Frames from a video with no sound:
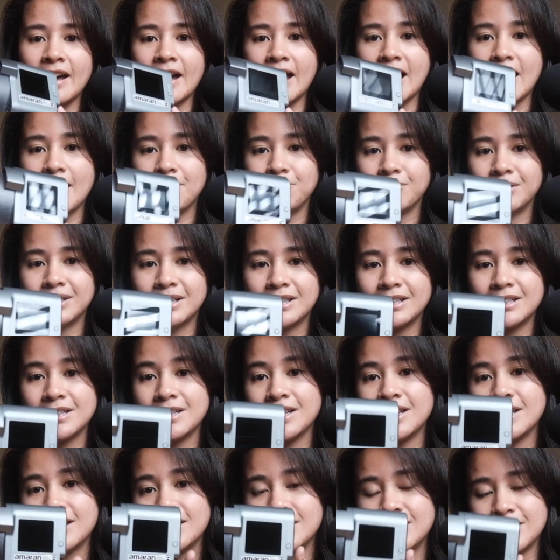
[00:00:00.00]
Amaran
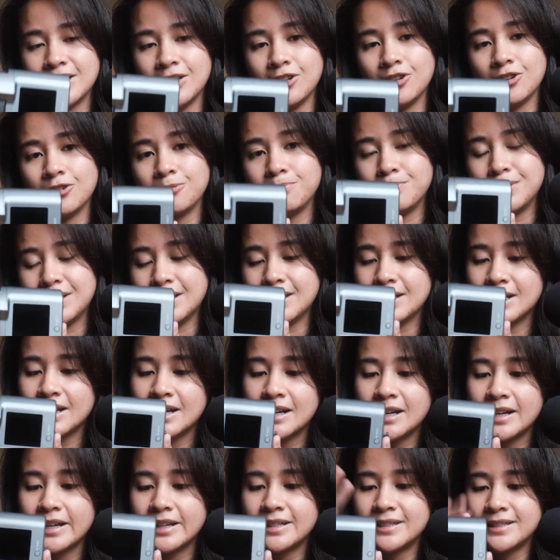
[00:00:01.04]
COB
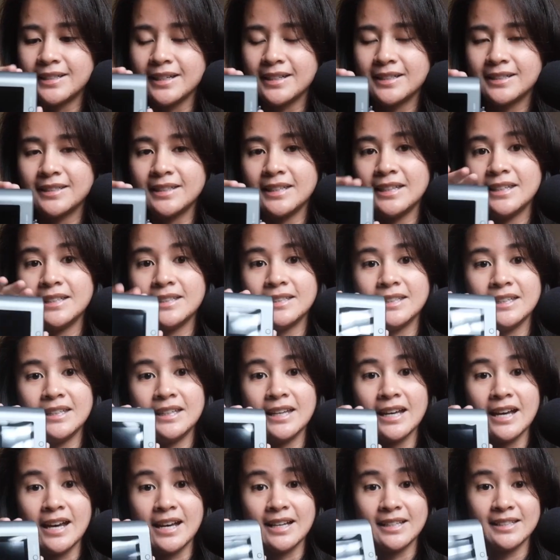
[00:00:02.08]

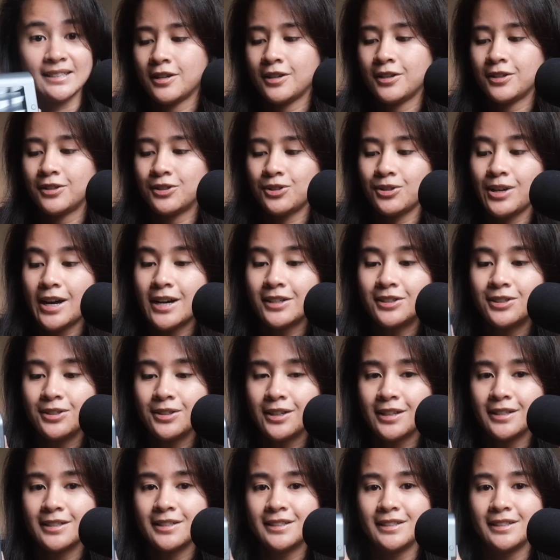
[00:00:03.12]
60DS. So as you can